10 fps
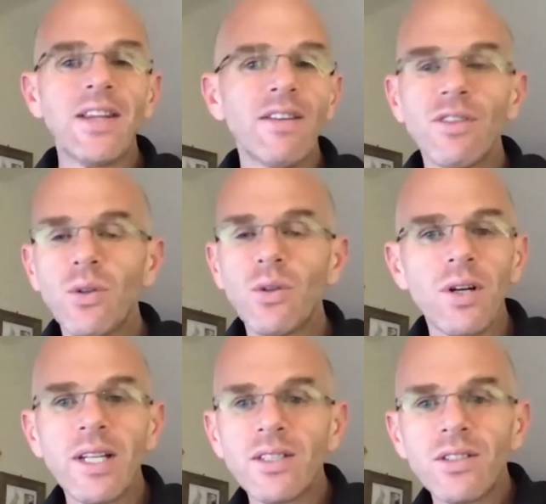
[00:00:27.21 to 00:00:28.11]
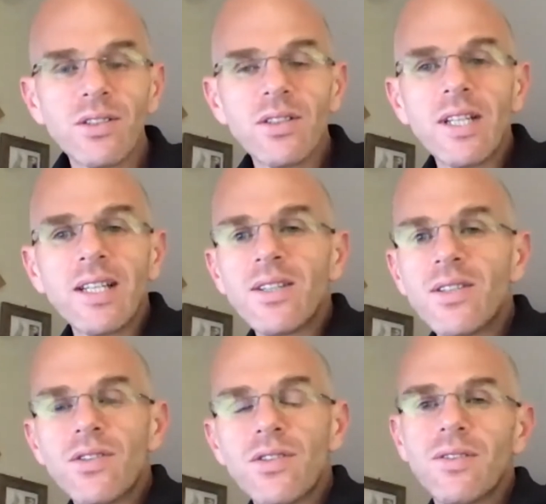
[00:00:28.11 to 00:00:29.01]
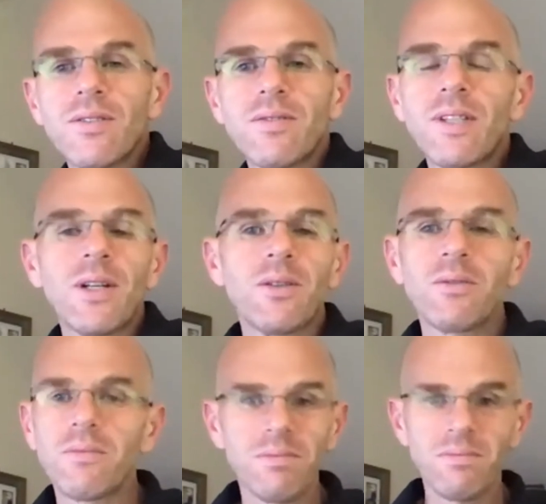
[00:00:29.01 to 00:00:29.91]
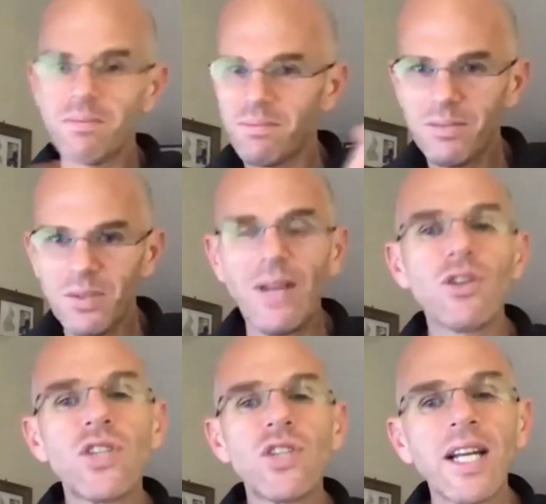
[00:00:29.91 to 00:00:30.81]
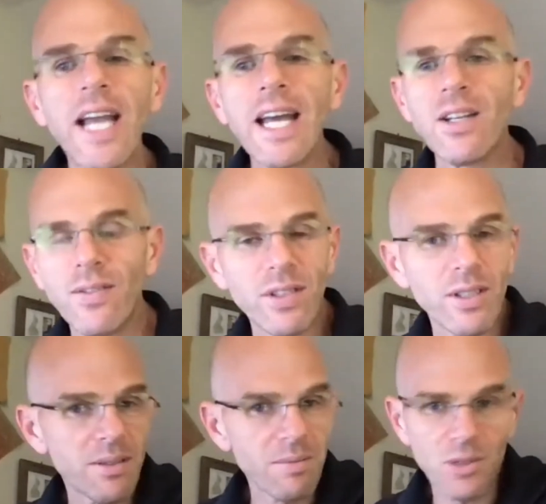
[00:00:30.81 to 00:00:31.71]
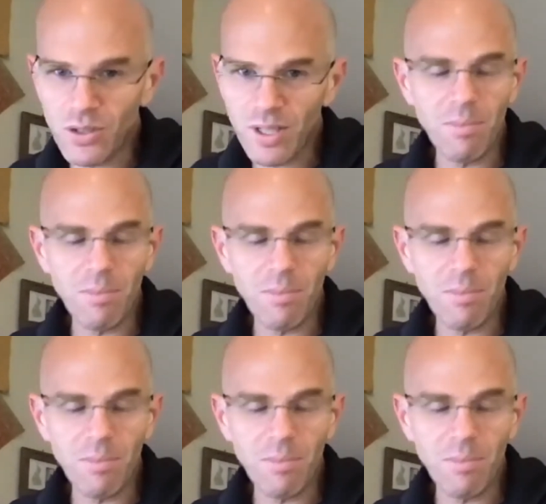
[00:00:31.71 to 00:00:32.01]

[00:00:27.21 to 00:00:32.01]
The inventory is, is, you know, you'll never see it again. You have to just okay.